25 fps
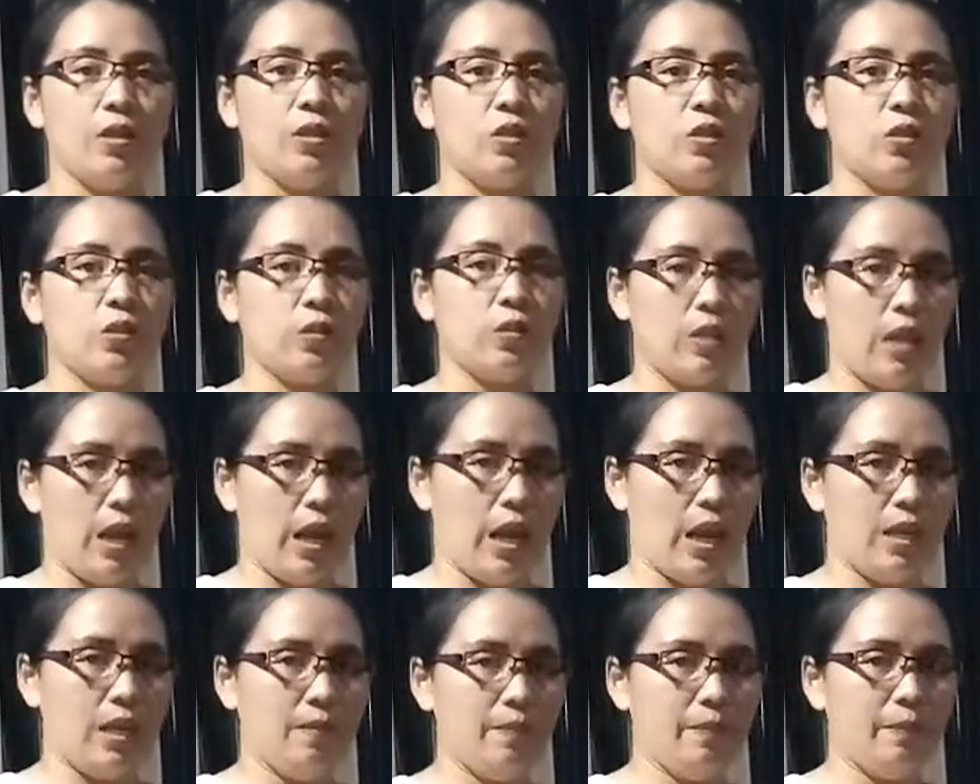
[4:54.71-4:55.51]

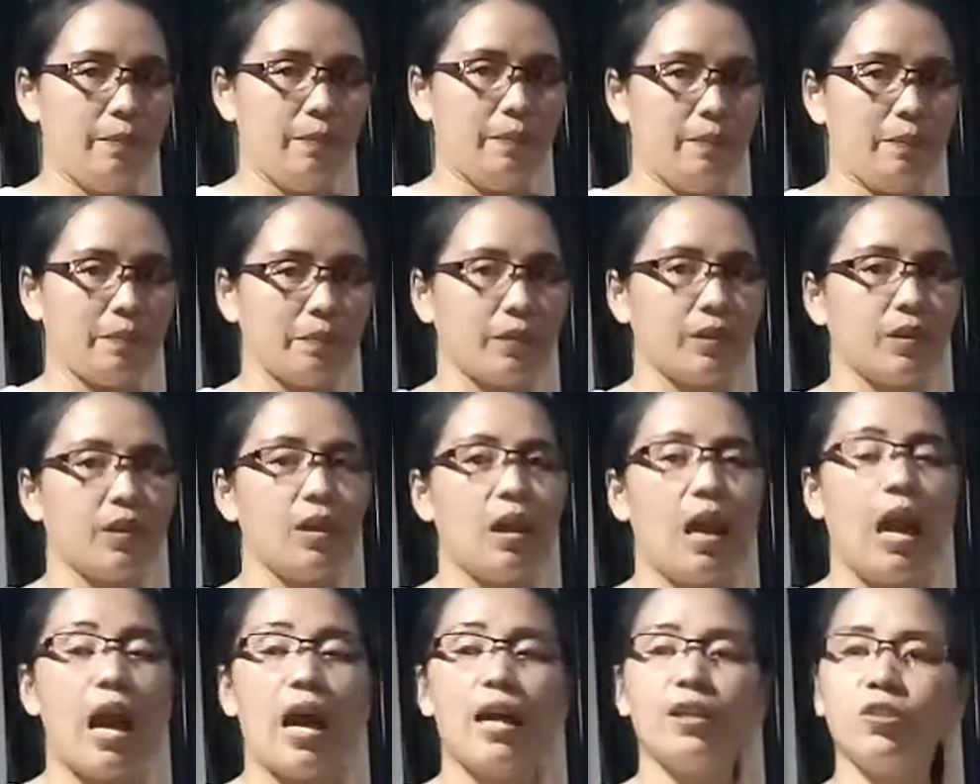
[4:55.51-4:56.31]
Today,
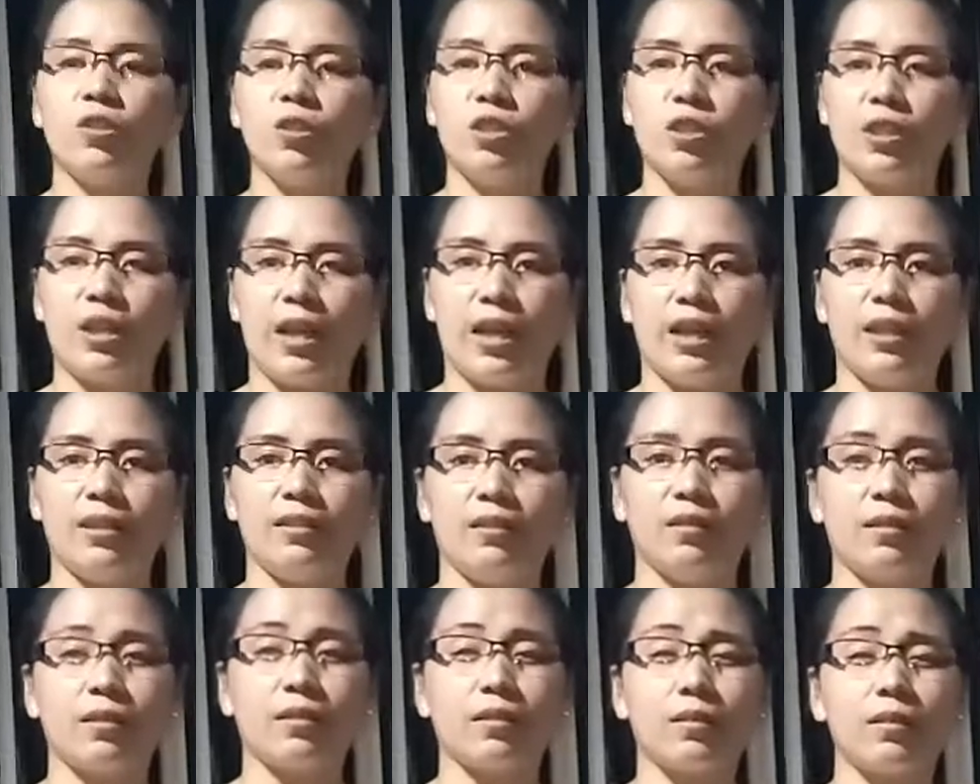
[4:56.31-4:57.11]

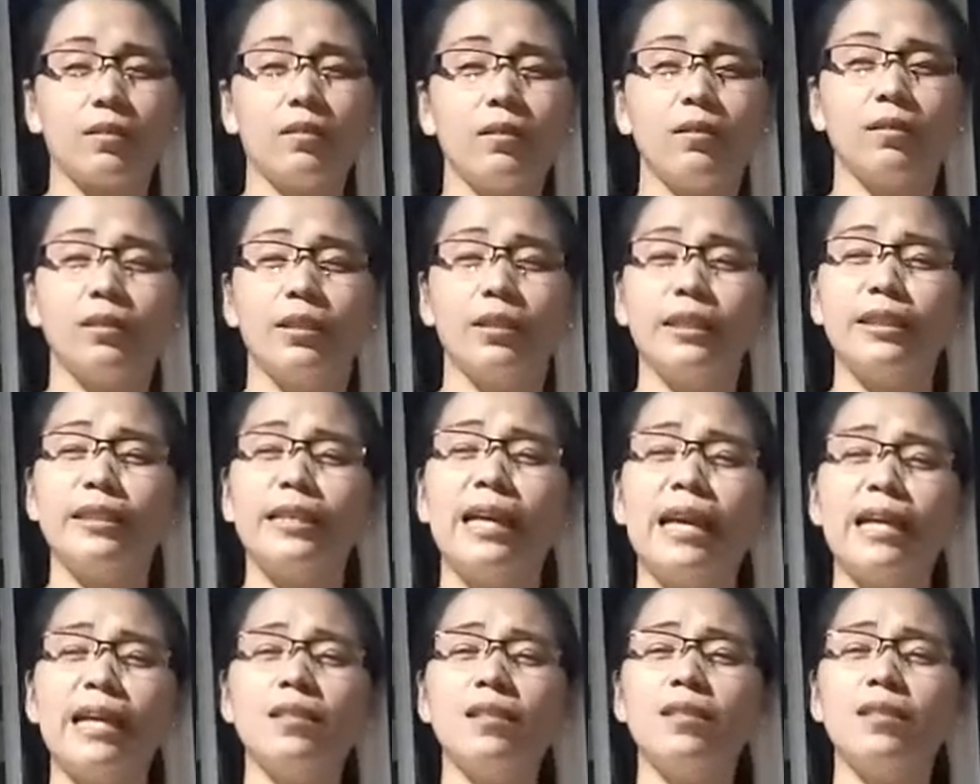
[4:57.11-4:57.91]
associate the
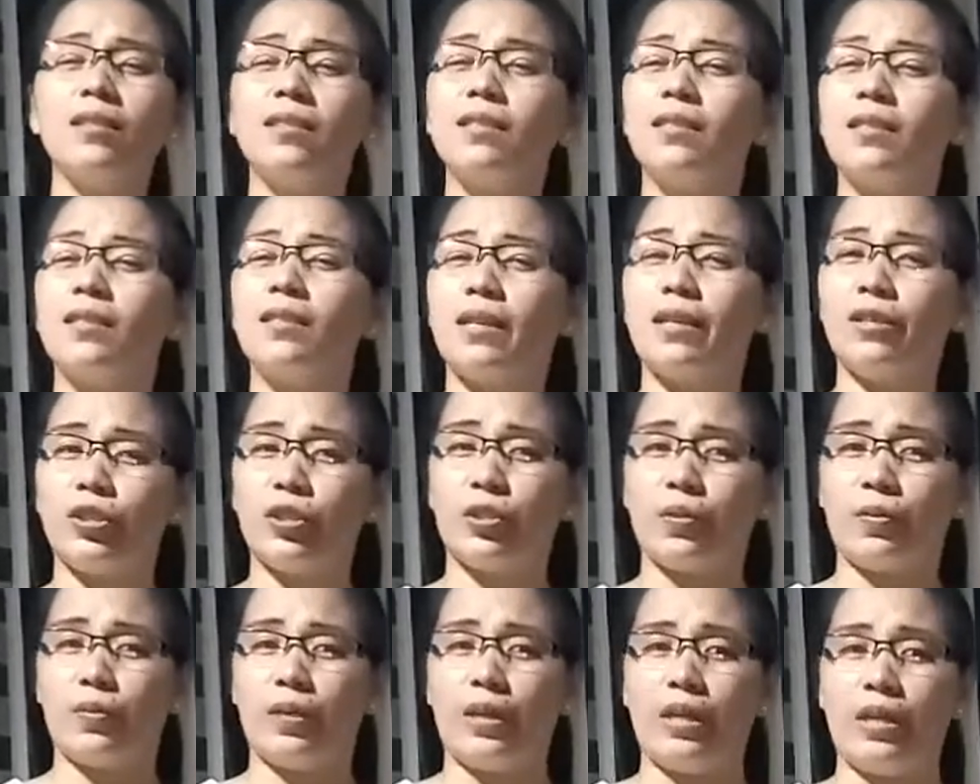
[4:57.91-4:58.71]
19th
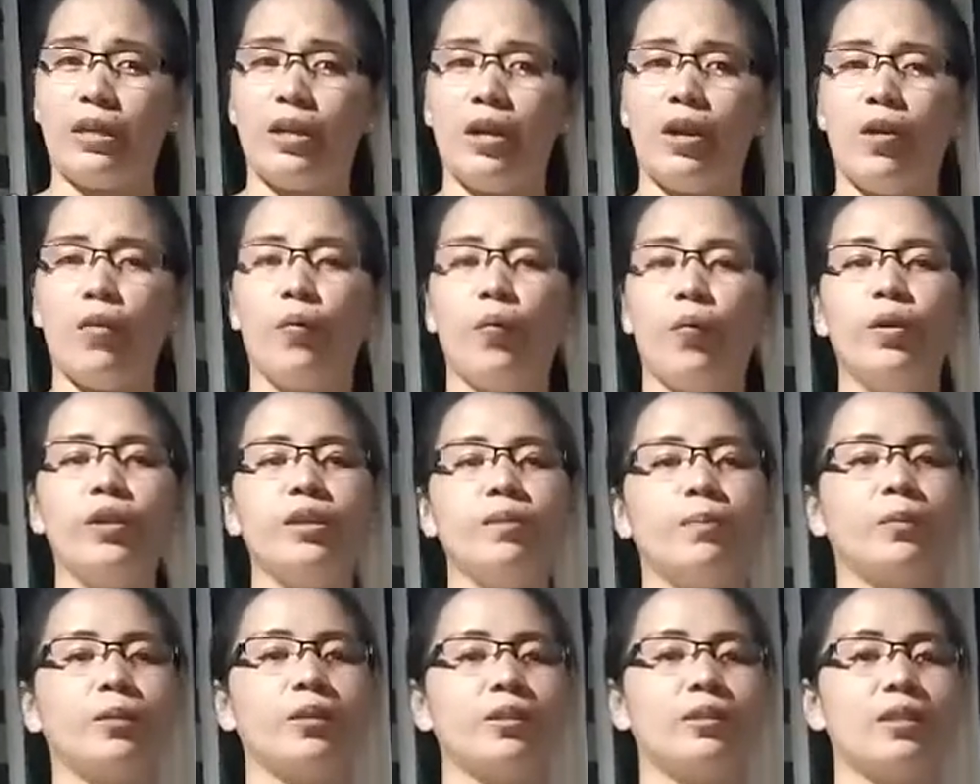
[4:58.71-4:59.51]
century with the
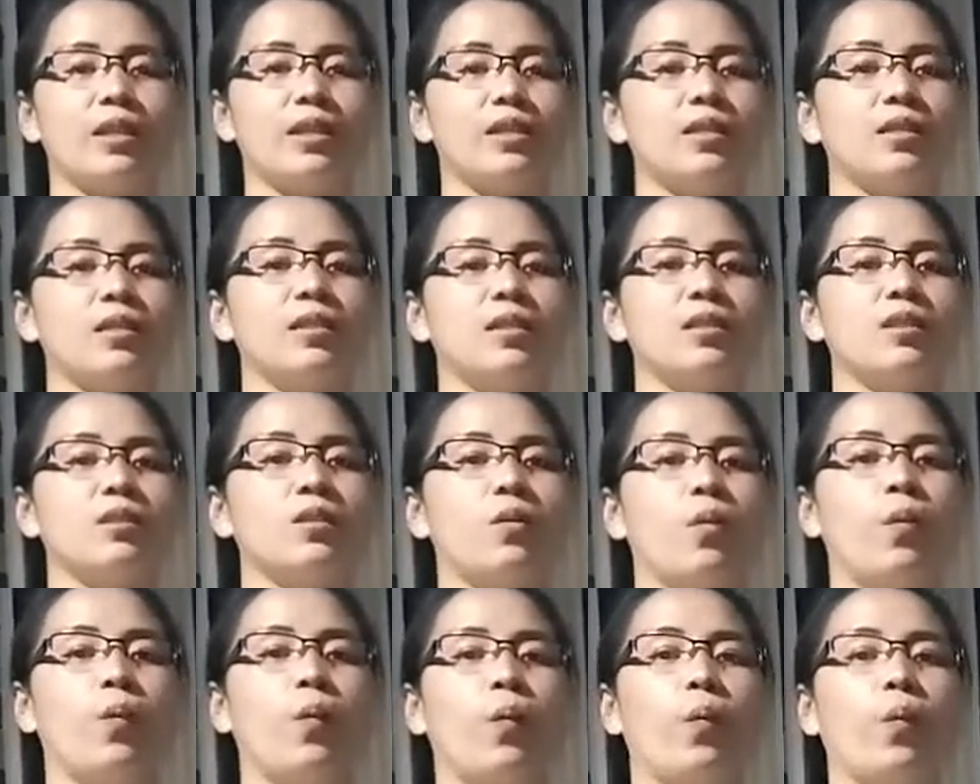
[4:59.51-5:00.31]
Protestant
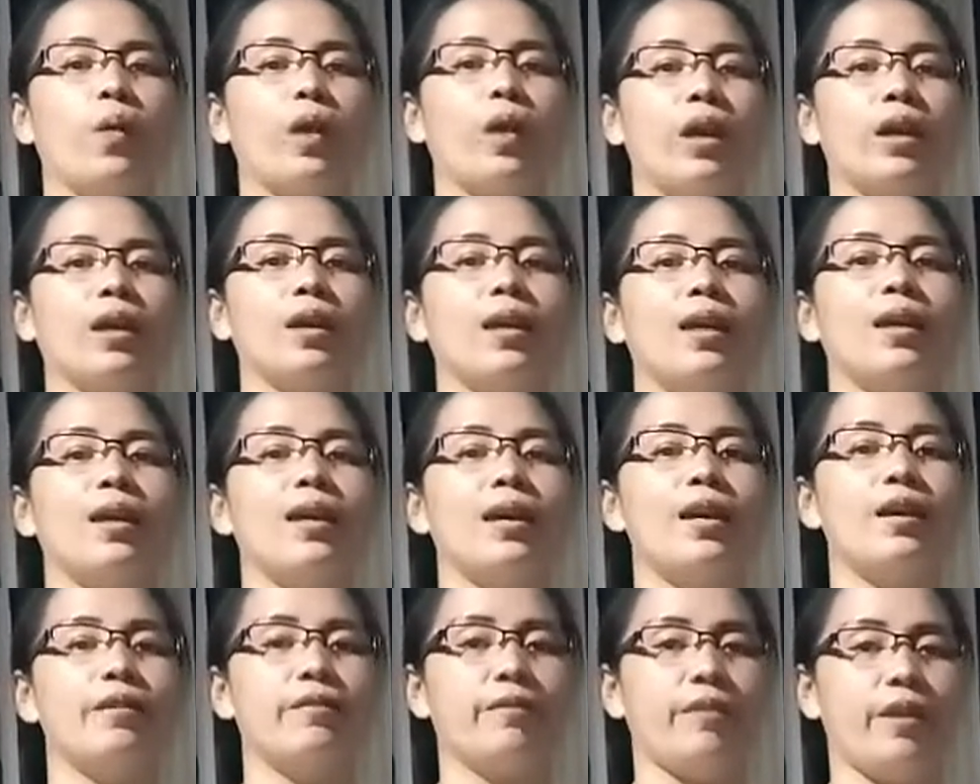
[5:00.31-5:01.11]
work
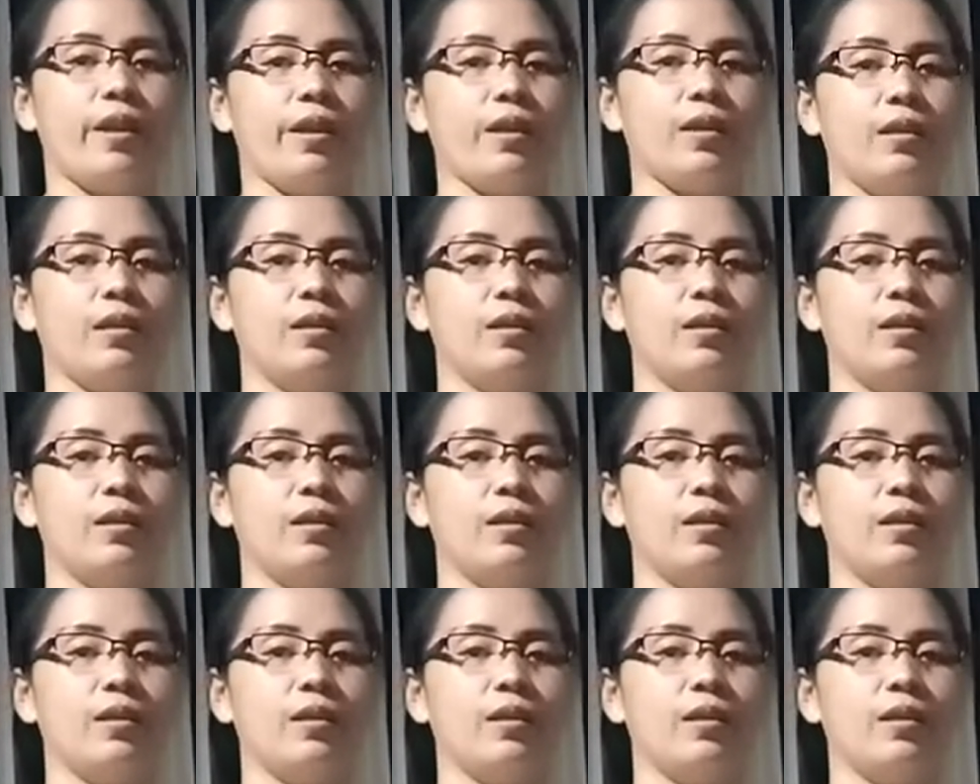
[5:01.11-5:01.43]
ethic